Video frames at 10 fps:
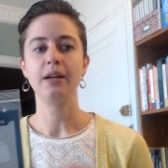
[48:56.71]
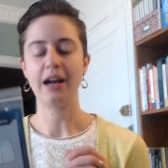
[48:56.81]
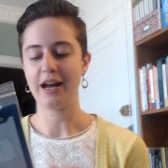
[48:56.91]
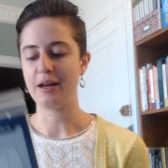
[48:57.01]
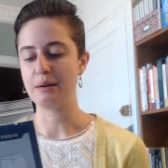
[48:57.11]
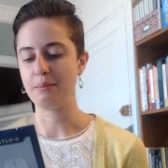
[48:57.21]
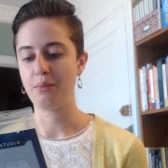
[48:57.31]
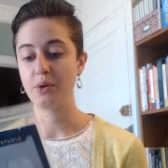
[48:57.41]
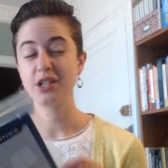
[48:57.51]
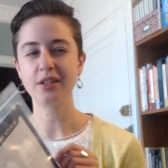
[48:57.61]
um,
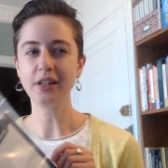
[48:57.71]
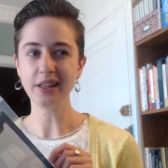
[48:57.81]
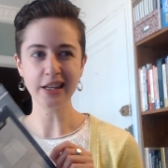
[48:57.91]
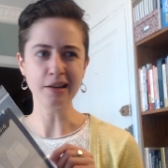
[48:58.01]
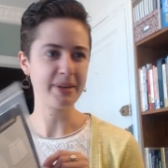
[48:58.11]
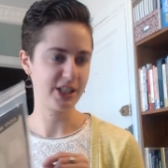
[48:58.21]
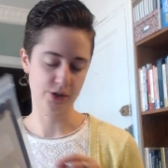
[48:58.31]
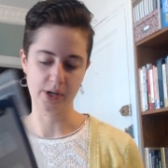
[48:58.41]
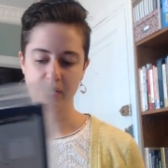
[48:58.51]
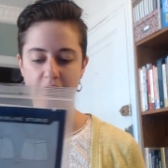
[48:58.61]
which is a little bit
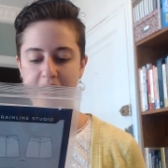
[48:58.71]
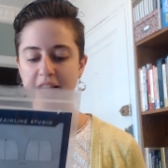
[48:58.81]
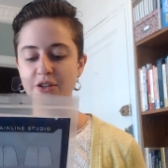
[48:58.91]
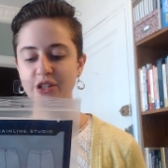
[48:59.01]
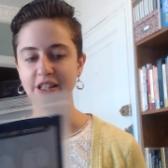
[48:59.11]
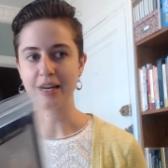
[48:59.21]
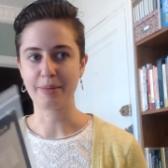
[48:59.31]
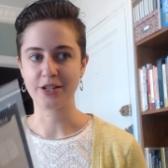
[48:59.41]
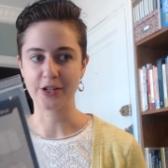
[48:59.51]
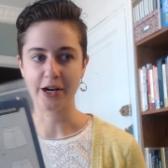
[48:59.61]
shorter than I usually like
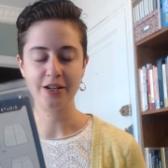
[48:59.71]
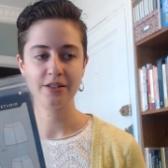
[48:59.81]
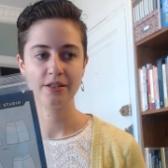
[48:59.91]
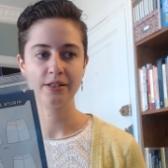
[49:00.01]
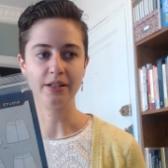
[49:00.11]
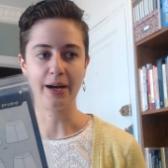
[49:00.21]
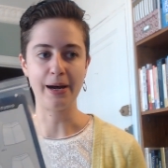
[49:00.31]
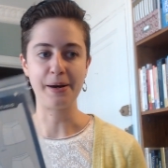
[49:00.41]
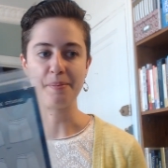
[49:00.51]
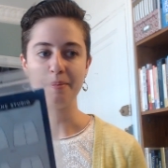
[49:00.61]
my skirts.
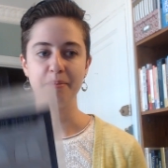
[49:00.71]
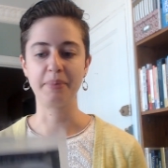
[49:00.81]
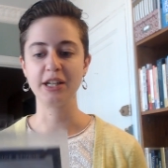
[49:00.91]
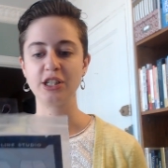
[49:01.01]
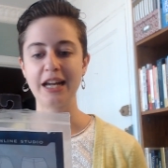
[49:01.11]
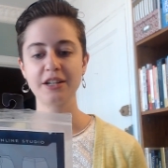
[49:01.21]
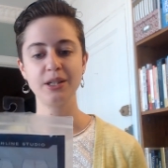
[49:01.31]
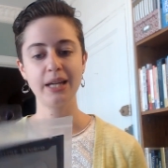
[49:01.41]
Um, but she actually